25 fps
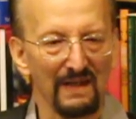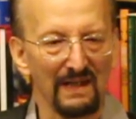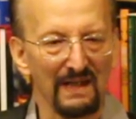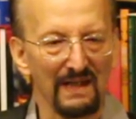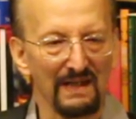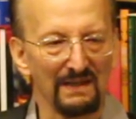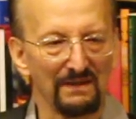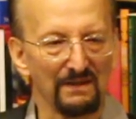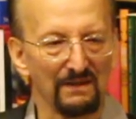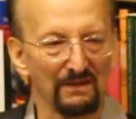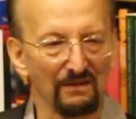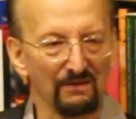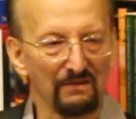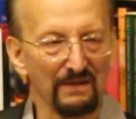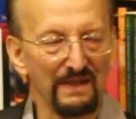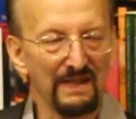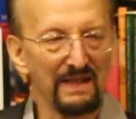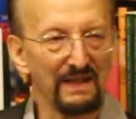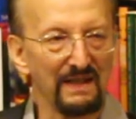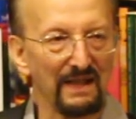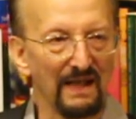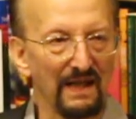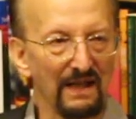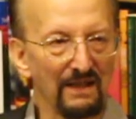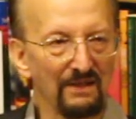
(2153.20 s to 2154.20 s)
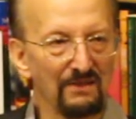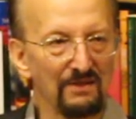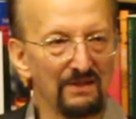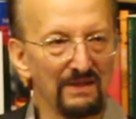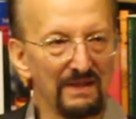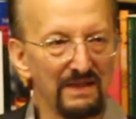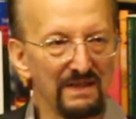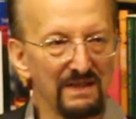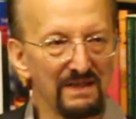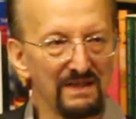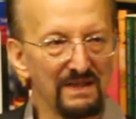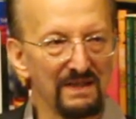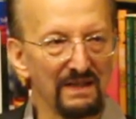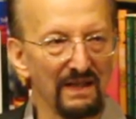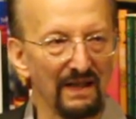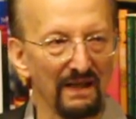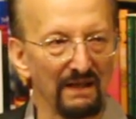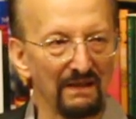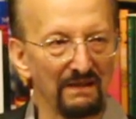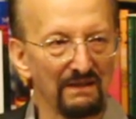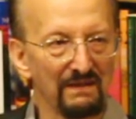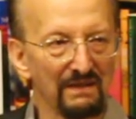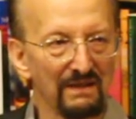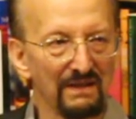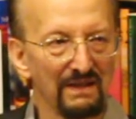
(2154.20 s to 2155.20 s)
and the Greek actually
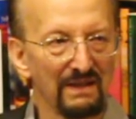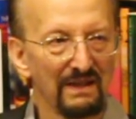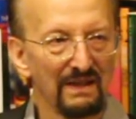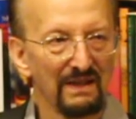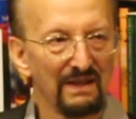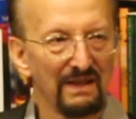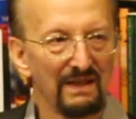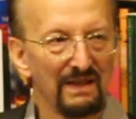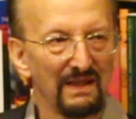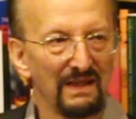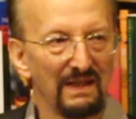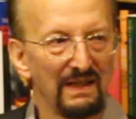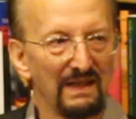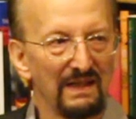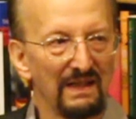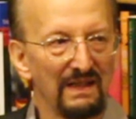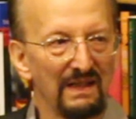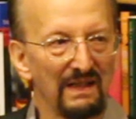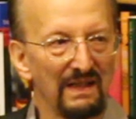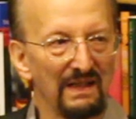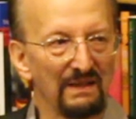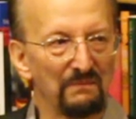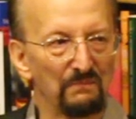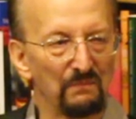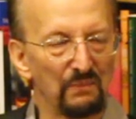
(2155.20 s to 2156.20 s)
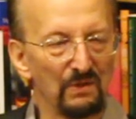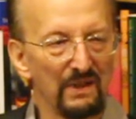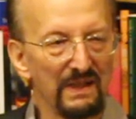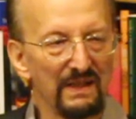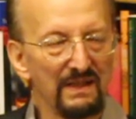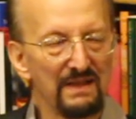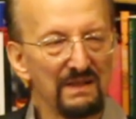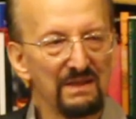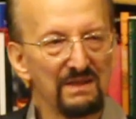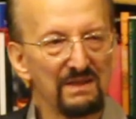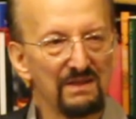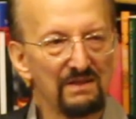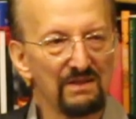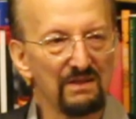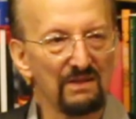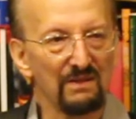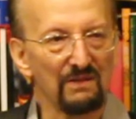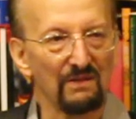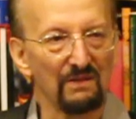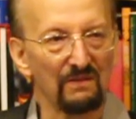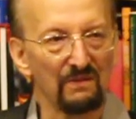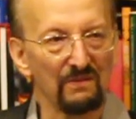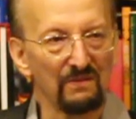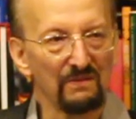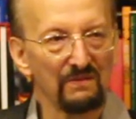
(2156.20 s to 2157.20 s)
said, it brings to
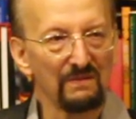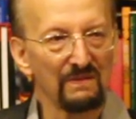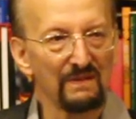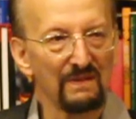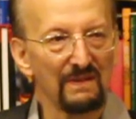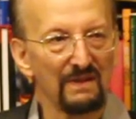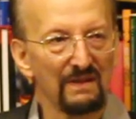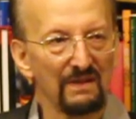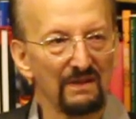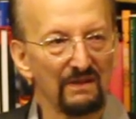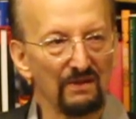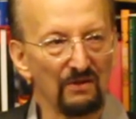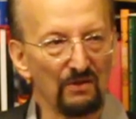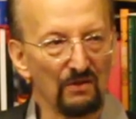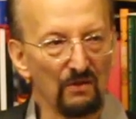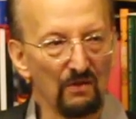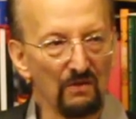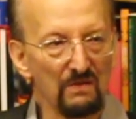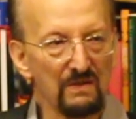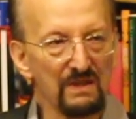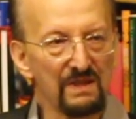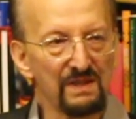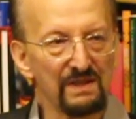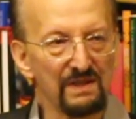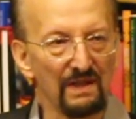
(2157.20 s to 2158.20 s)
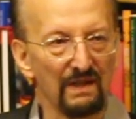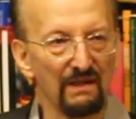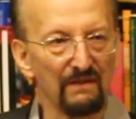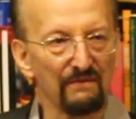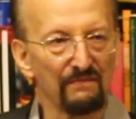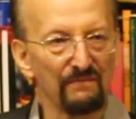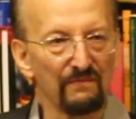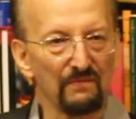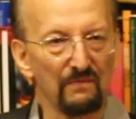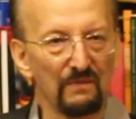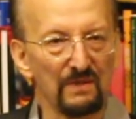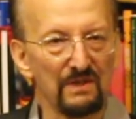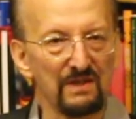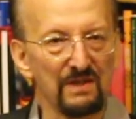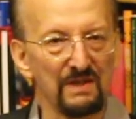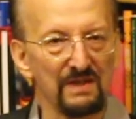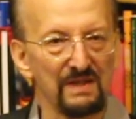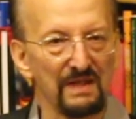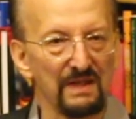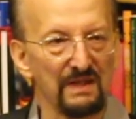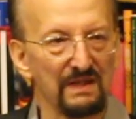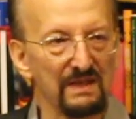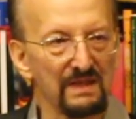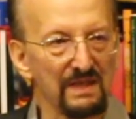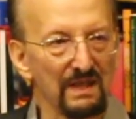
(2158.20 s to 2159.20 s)
you your stuff which
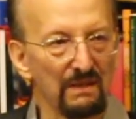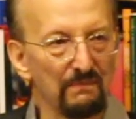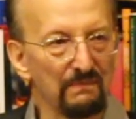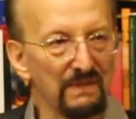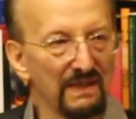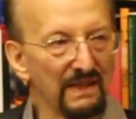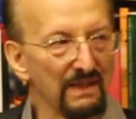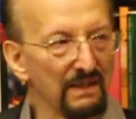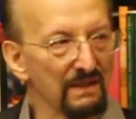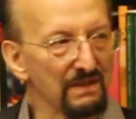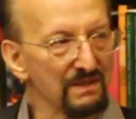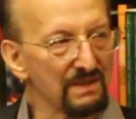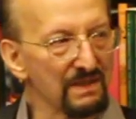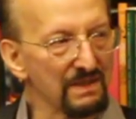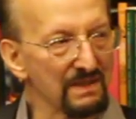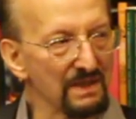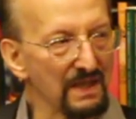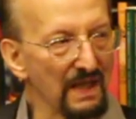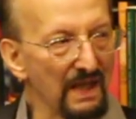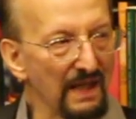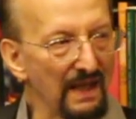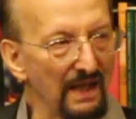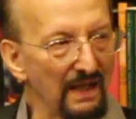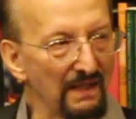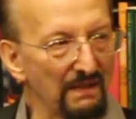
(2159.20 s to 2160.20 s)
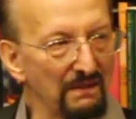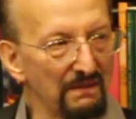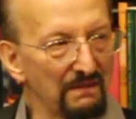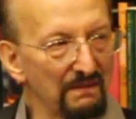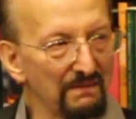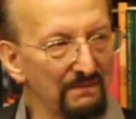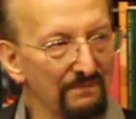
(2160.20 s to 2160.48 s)
is in somebody else's hand.